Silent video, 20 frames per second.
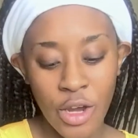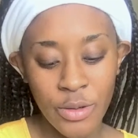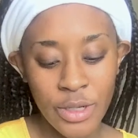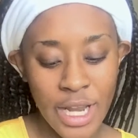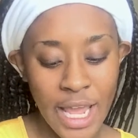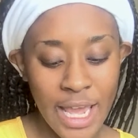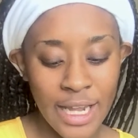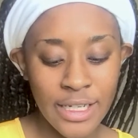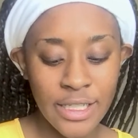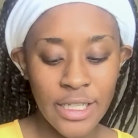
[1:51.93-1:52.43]

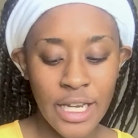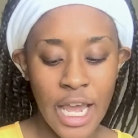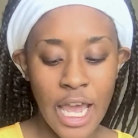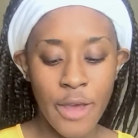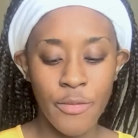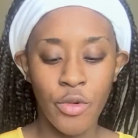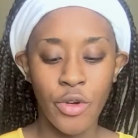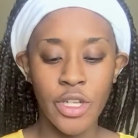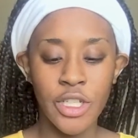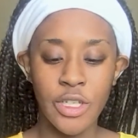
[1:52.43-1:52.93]
next,
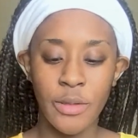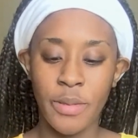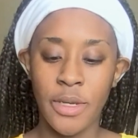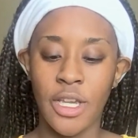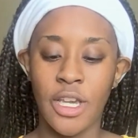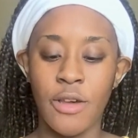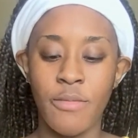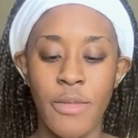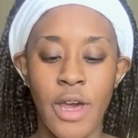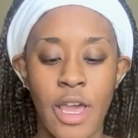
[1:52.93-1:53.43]
I'm going to
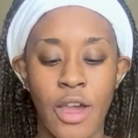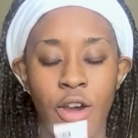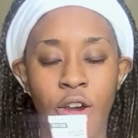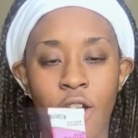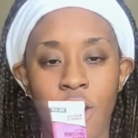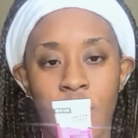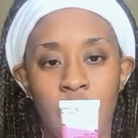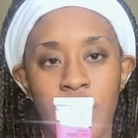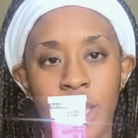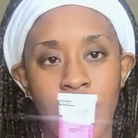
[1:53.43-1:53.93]
pick up my
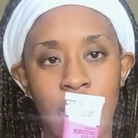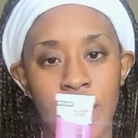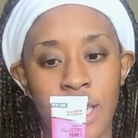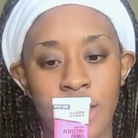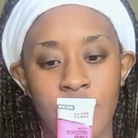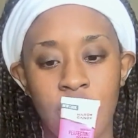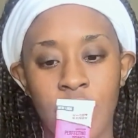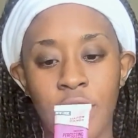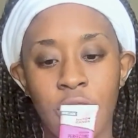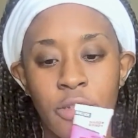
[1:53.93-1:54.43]
Hard
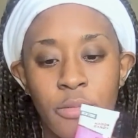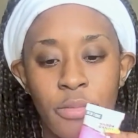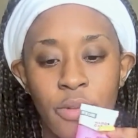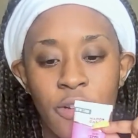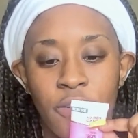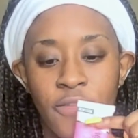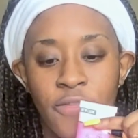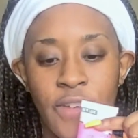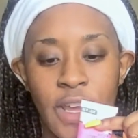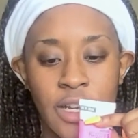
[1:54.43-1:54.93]
Canding
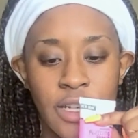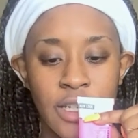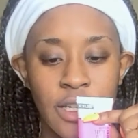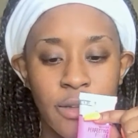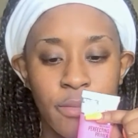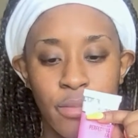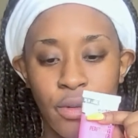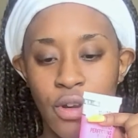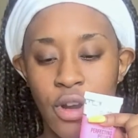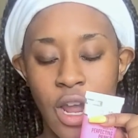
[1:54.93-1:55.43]

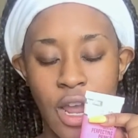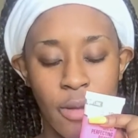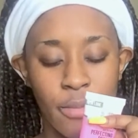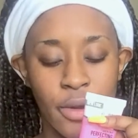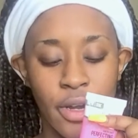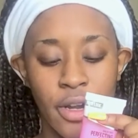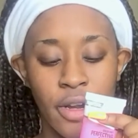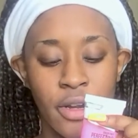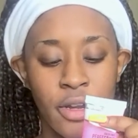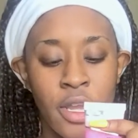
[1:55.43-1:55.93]
Perfecting
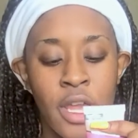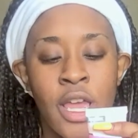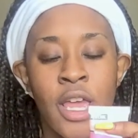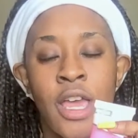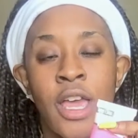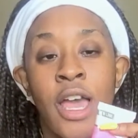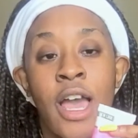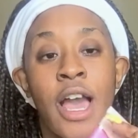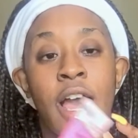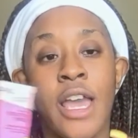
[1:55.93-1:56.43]
Primer.
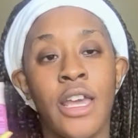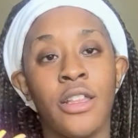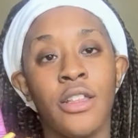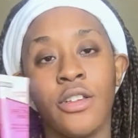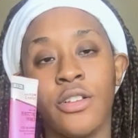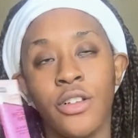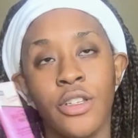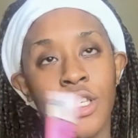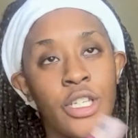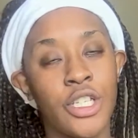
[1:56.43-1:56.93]
I
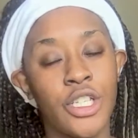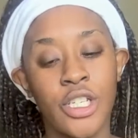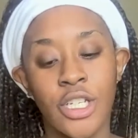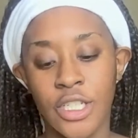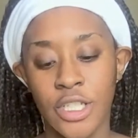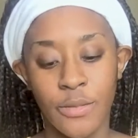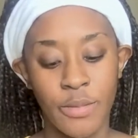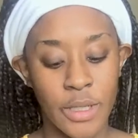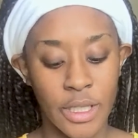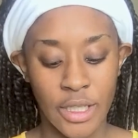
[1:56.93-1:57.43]
literally
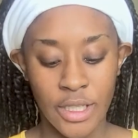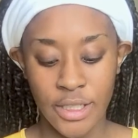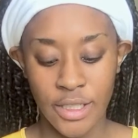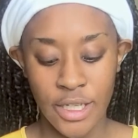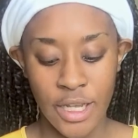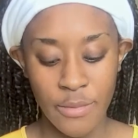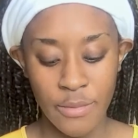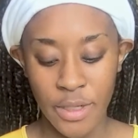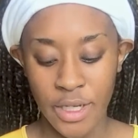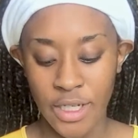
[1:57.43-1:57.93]
just picked this
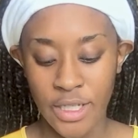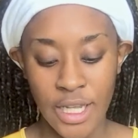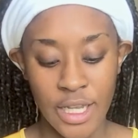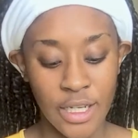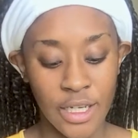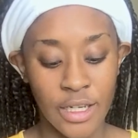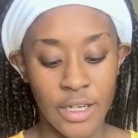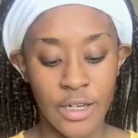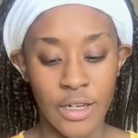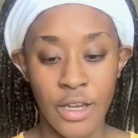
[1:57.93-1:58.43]
up because I
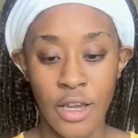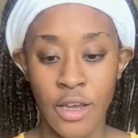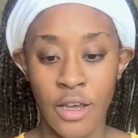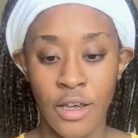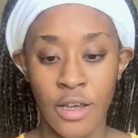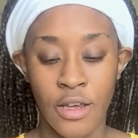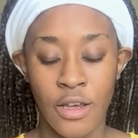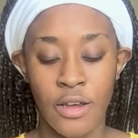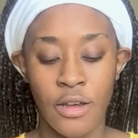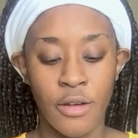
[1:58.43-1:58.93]
needed
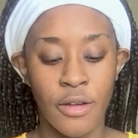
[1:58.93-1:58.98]
a